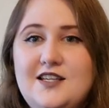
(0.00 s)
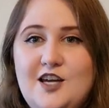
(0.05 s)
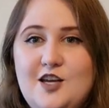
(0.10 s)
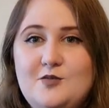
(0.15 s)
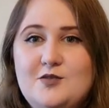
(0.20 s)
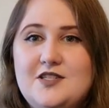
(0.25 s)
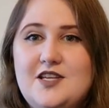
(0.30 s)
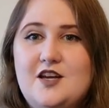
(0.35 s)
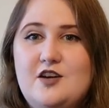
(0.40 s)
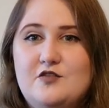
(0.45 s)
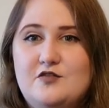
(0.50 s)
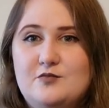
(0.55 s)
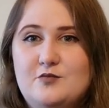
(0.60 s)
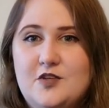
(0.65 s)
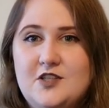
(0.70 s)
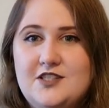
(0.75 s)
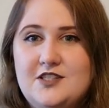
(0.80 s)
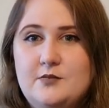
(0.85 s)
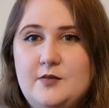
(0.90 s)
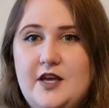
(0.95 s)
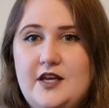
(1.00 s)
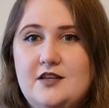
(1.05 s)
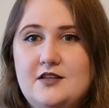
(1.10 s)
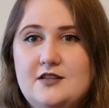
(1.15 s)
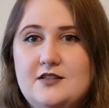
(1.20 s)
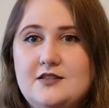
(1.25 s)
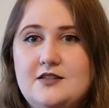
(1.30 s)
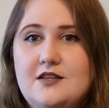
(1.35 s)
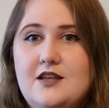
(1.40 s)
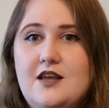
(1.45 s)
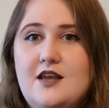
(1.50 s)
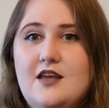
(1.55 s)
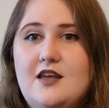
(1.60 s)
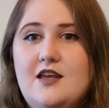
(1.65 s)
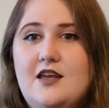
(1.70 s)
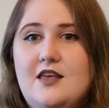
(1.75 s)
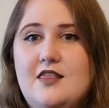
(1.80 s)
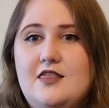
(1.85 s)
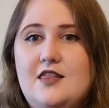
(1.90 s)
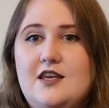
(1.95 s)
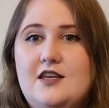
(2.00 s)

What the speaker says: Hi, I'm Sarah from Moxie Makes, and